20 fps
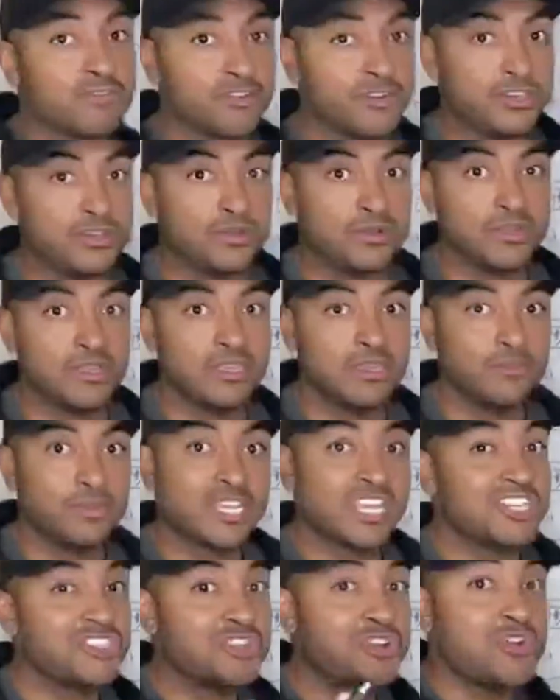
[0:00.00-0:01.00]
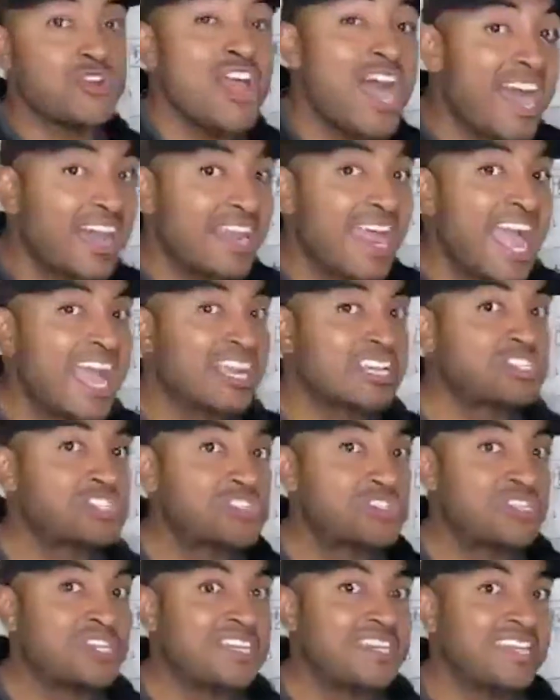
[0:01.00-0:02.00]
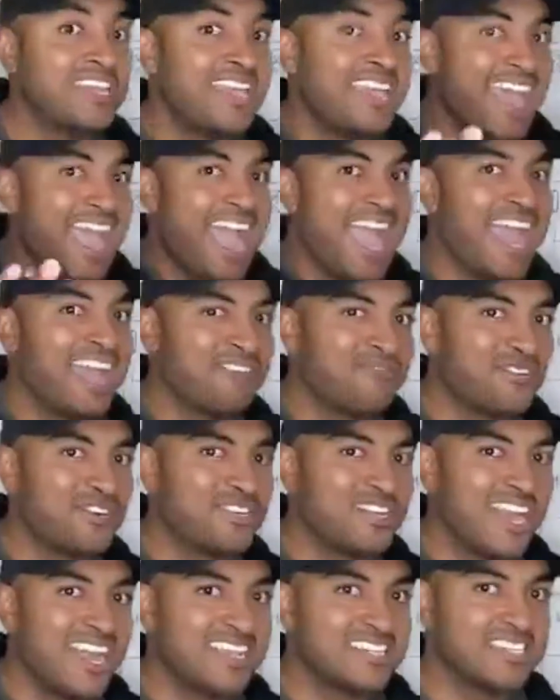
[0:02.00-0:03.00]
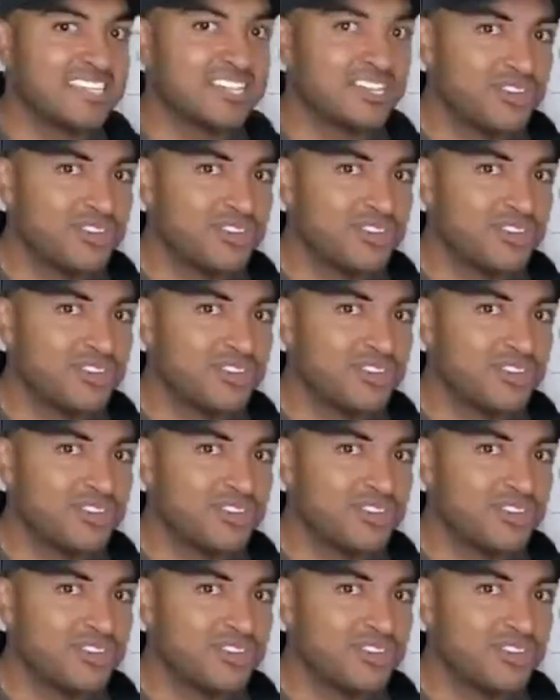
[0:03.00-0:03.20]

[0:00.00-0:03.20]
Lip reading: for you, because you're not actually advertising.